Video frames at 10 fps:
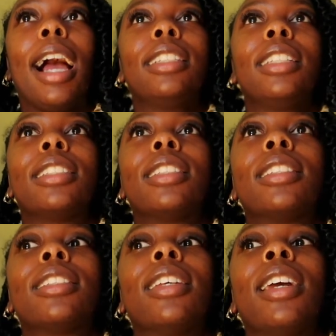just
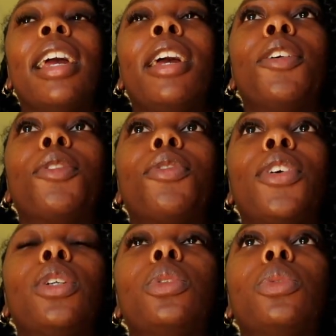
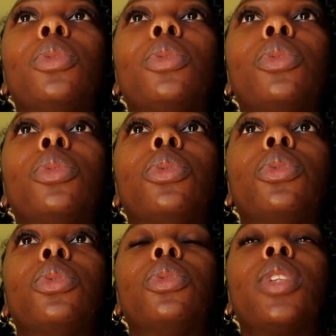felt
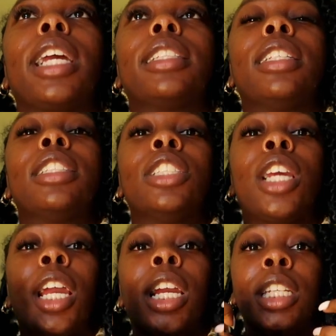like the
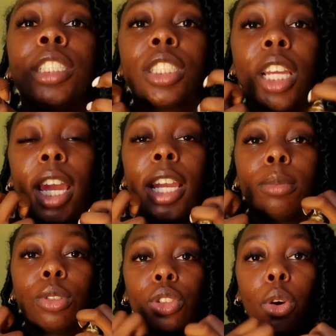change
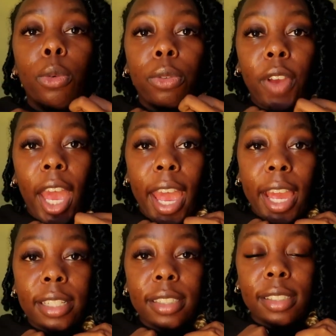came so
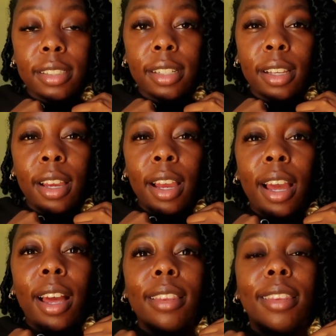fast
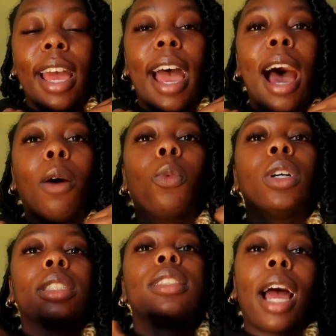that I
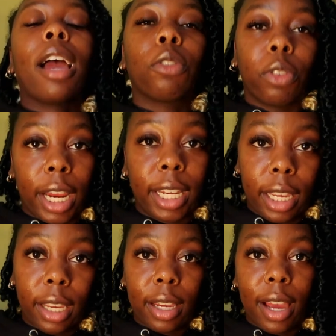was not
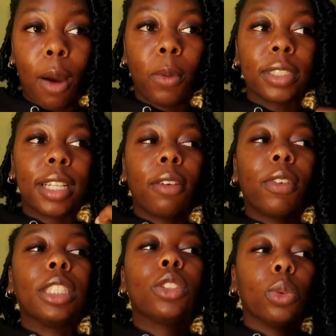ready. I was not
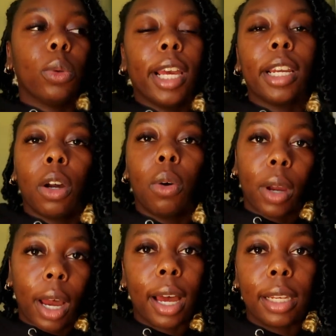ready to let go
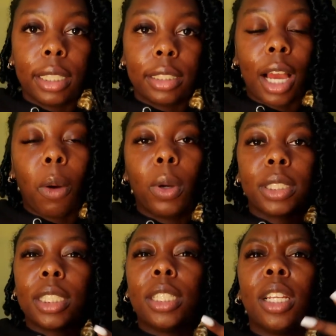college. I
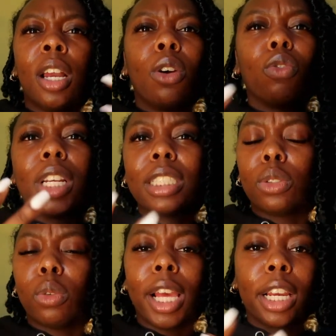wasn't ready
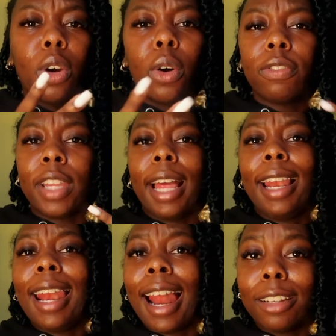to let go of that
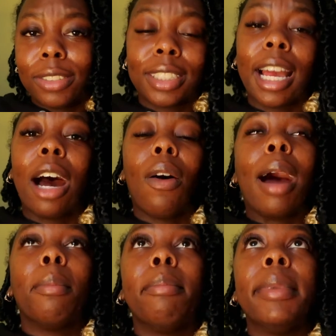lifestyle.
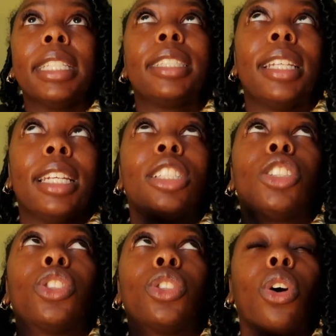I missed it
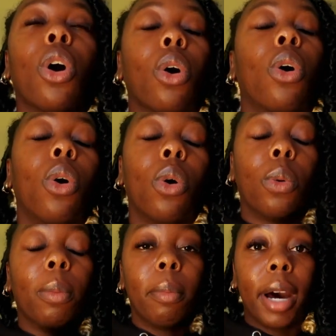so
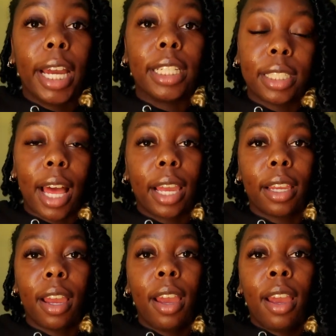much.
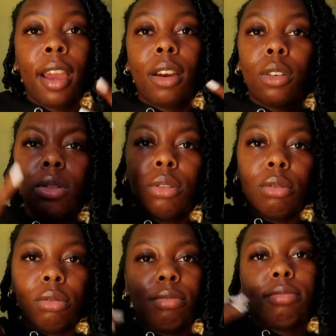Like,
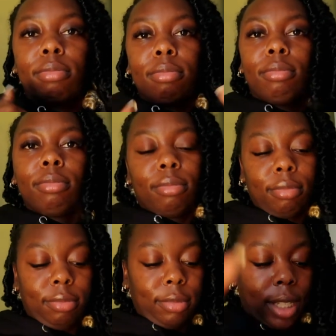ooh,
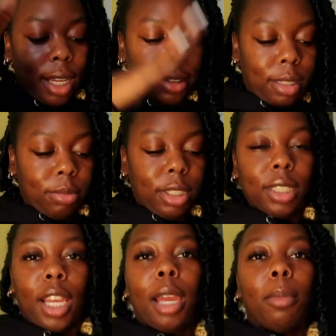now something
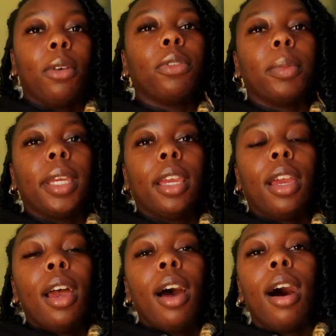just came over me.
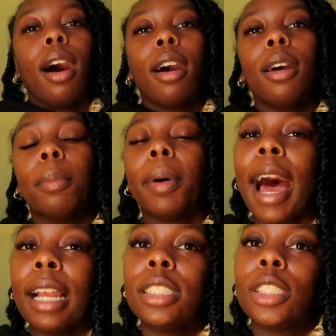But
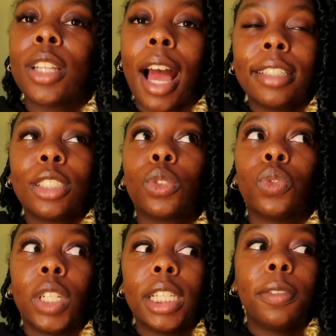I just
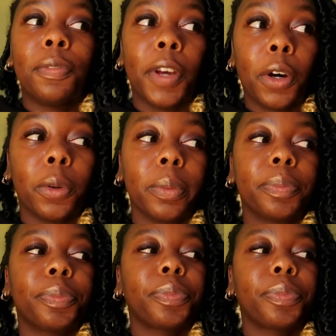really felt